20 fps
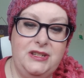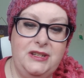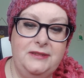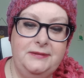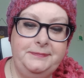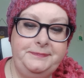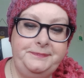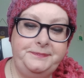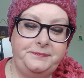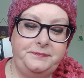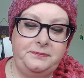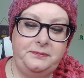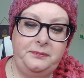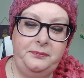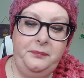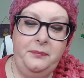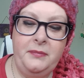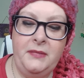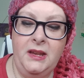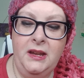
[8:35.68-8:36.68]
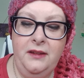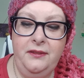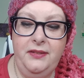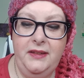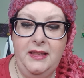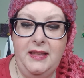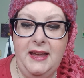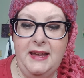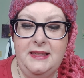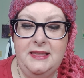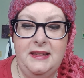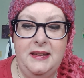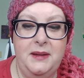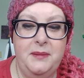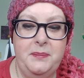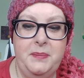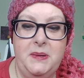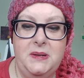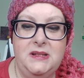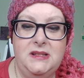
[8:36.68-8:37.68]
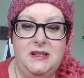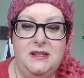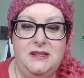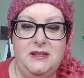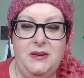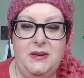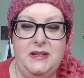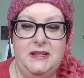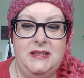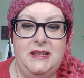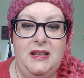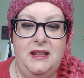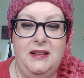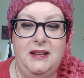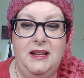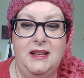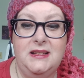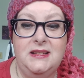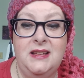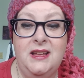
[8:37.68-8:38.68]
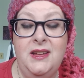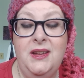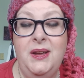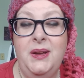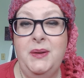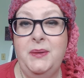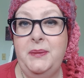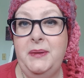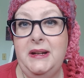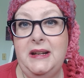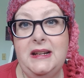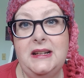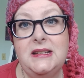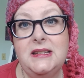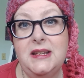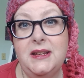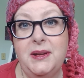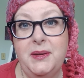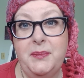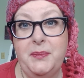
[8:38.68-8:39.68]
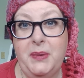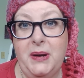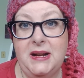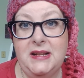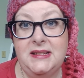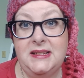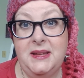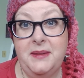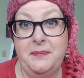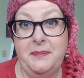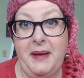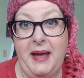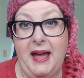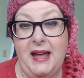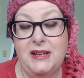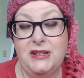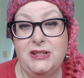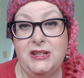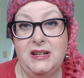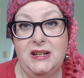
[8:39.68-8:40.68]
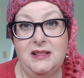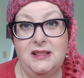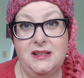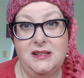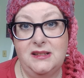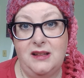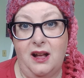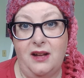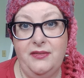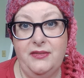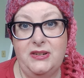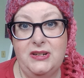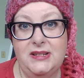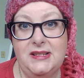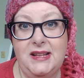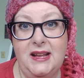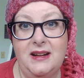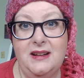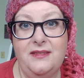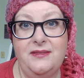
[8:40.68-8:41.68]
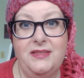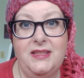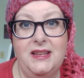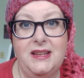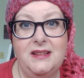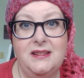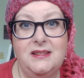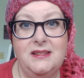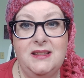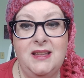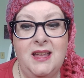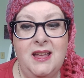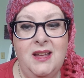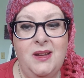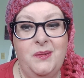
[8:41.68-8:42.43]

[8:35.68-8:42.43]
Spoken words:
you. I feel like the Empress is always telling us we need to embrace compassion and the softer side of things.